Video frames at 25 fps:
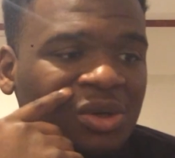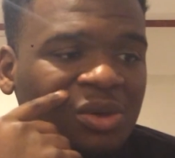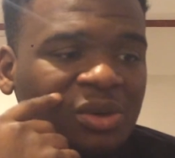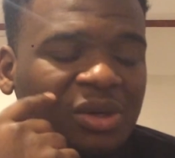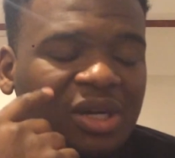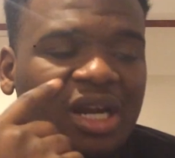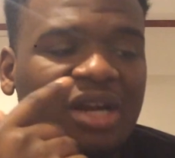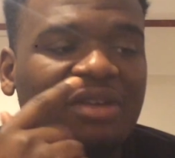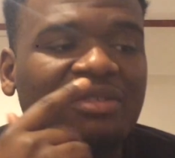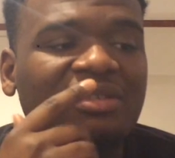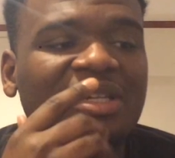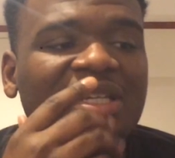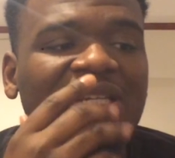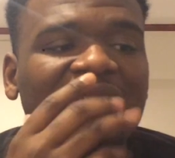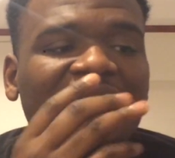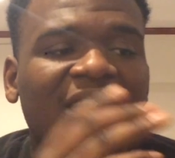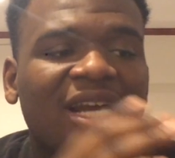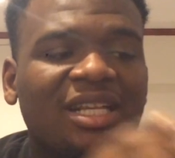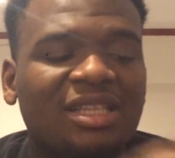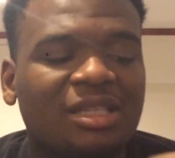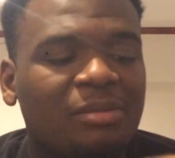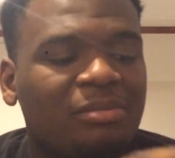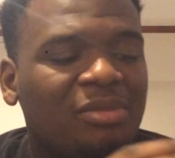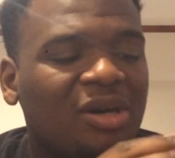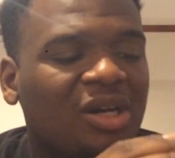know what I really
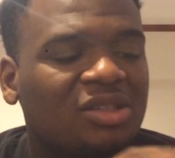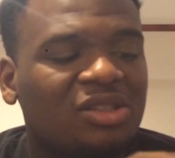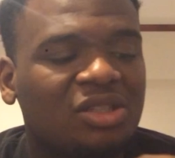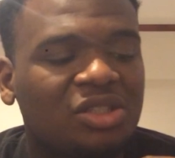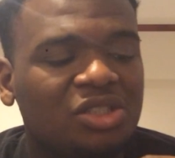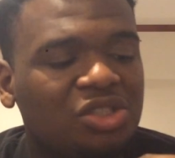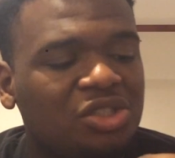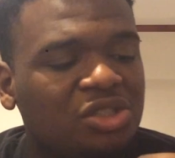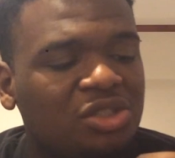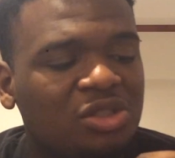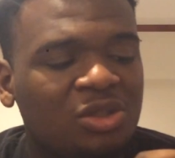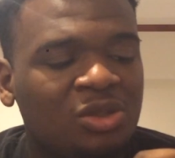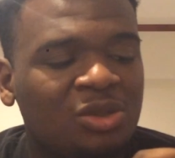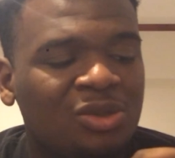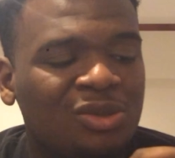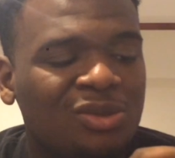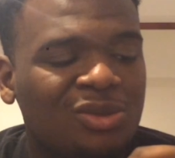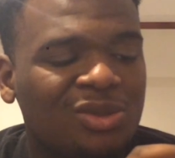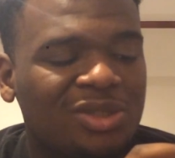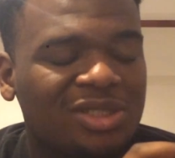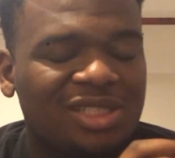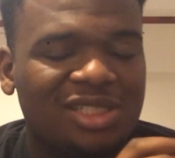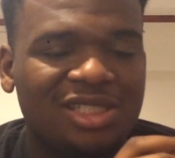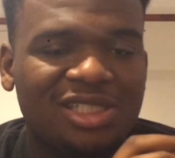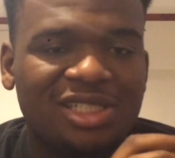liked about the shoe
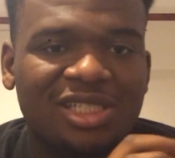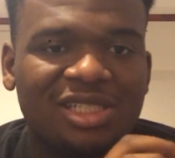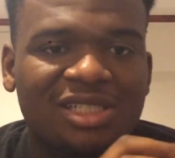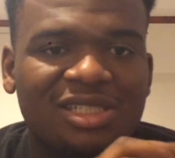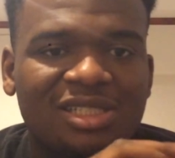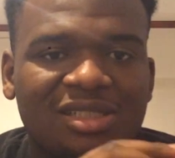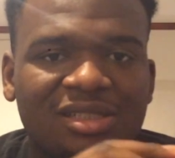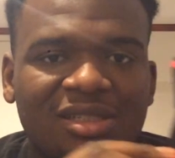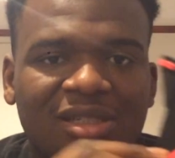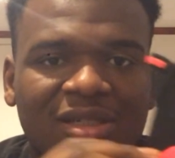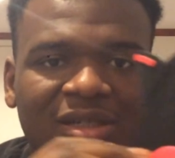was just